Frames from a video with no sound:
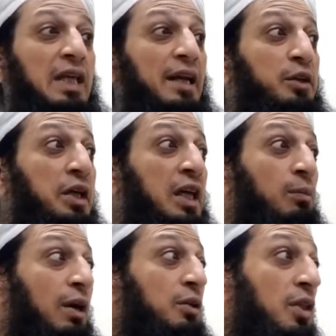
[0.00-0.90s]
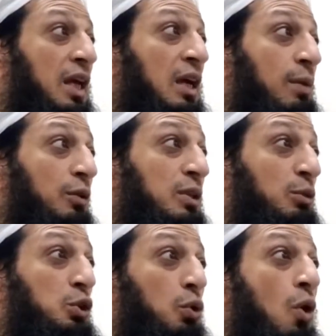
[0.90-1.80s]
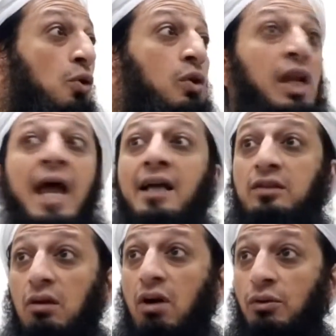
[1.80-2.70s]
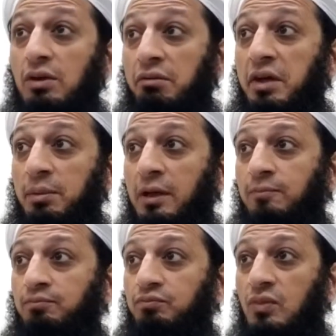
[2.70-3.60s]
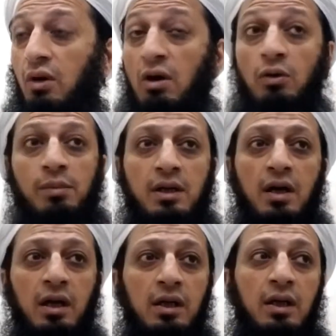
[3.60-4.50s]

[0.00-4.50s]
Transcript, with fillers: thinking about thinking about some strong clans around Arabia, around Mecca.